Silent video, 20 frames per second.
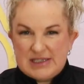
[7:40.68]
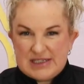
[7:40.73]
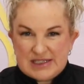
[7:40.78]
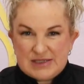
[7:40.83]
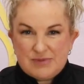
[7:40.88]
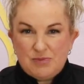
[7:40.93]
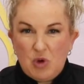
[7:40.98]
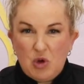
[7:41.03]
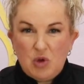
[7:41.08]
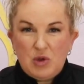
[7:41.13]
a
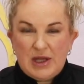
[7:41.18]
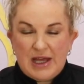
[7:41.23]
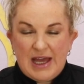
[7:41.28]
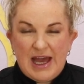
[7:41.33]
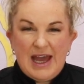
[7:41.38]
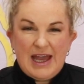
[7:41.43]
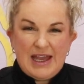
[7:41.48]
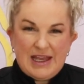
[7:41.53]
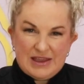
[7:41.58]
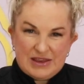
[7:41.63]
smaller
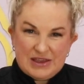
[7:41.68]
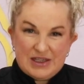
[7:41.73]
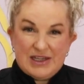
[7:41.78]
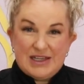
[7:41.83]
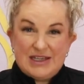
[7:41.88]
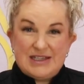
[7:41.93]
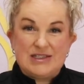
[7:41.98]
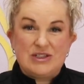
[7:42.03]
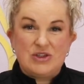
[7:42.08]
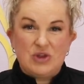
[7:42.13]
cake that
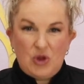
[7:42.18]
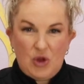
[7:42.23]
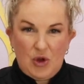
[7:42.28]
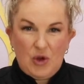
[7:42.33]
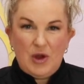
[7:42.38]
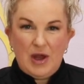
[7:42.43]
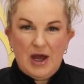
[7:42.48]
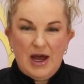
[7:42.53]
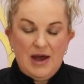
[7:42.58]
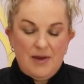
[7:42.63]
is
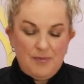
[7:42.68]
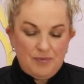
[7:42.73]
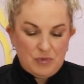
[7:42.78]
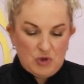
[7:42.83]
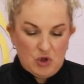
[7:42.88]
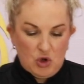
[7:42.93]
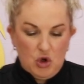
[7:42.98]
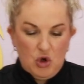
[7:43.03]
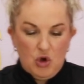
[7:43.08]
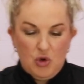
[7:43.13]
longer,
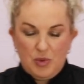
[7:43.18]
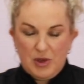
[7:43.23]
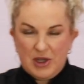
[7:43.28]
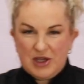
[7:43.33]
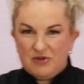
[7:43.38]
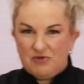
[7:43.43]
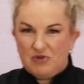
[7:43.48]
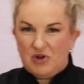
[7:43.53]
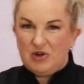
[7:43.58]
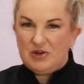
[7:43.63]
or we
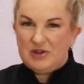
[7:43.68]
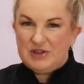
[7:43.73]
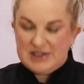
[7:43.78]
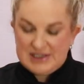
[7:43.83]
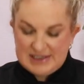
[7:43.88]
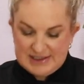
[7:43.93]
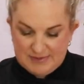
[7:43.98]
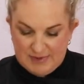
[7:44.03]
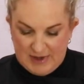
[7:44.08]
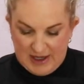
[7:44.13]
can roll it
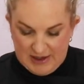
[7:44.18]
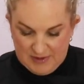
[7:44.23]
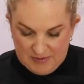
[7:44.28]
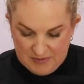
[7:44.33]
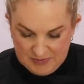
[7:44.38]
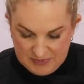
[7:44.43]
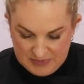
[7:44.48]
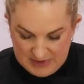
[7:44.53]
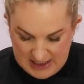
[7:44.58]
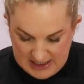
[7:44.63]
this way.
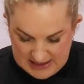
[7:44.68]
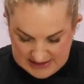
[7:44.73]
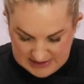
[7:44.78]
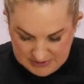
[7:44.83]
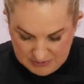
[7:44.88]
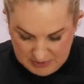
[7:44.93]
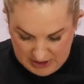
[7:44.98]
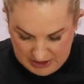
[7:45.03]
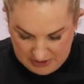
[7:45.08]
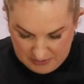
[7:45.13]
That's the
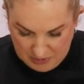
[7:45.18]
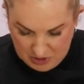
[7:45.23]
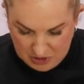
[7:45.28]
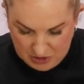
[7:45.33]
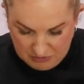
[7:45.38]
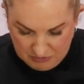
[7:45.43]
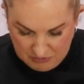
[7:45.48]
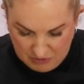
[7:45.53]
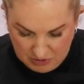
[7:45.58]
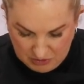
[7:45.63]
way I'm going
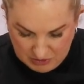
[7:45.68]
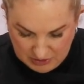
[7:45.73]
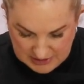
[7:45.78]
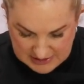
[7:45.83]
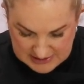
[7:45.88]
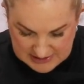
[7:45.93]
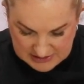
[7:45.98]
to roll it.